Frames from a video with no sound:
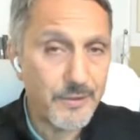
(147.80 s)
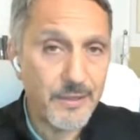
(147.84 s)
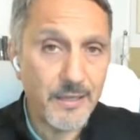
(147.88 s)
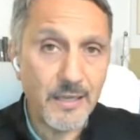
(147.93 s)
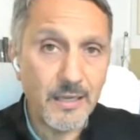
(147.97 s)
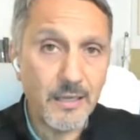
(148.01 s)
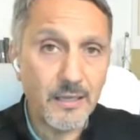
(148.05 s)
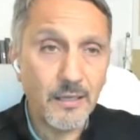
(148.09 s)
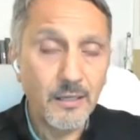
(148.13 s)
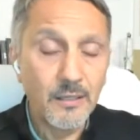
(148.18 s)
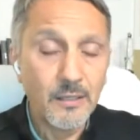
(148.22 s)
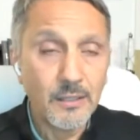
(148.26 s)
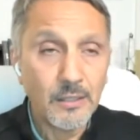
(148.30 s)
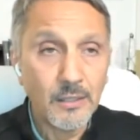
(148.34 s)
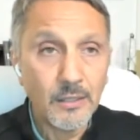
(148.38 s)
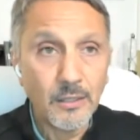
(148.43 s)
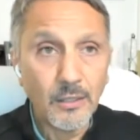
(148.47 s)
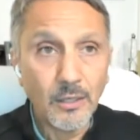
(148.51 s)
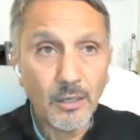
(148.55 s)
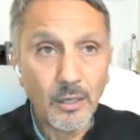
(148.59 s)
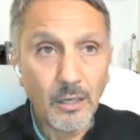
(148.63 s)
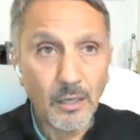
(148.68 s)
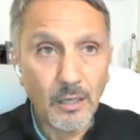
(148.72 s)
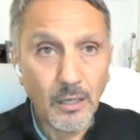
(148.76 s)
If we think
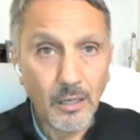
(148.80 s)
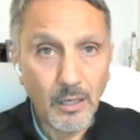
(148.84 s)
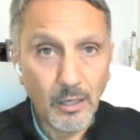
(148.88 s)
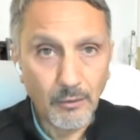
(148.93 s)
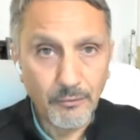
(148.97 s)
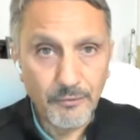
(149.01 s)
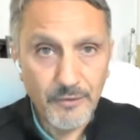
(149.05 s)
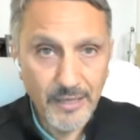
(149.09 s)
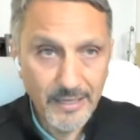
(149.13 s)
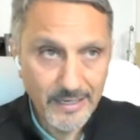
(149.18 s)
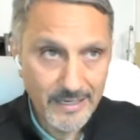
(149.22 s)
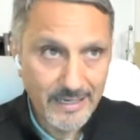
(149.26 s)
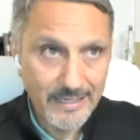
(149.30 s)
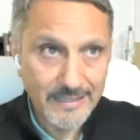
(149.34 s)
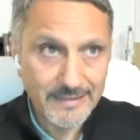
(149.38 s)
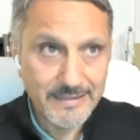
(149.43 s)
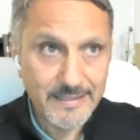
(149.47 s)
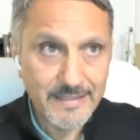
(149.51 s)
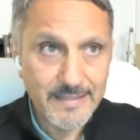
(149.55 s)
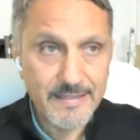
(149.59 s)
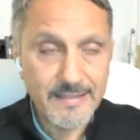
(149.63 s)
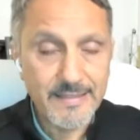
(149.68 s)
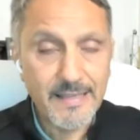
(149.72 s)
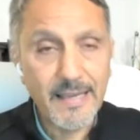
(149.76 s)
of the
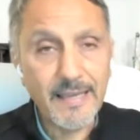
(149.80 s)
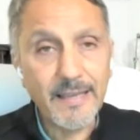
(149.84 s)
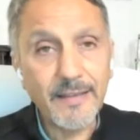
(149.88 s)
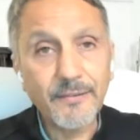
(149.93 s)
United